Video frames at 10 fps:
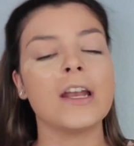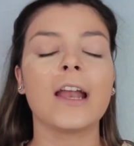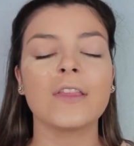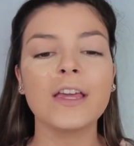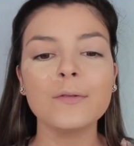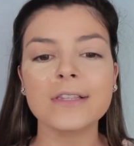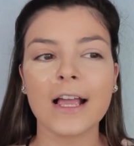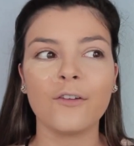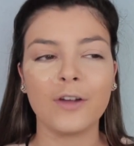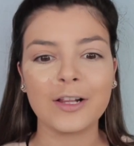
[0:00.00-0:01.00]
I think it was
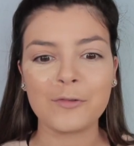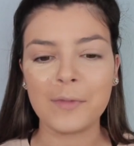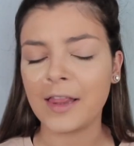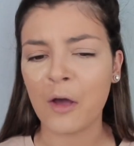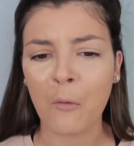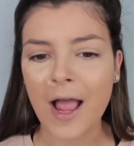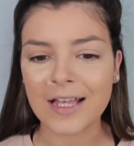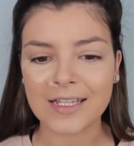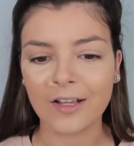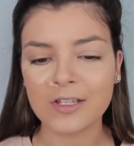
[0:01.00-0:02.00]
like a really good make, like YSL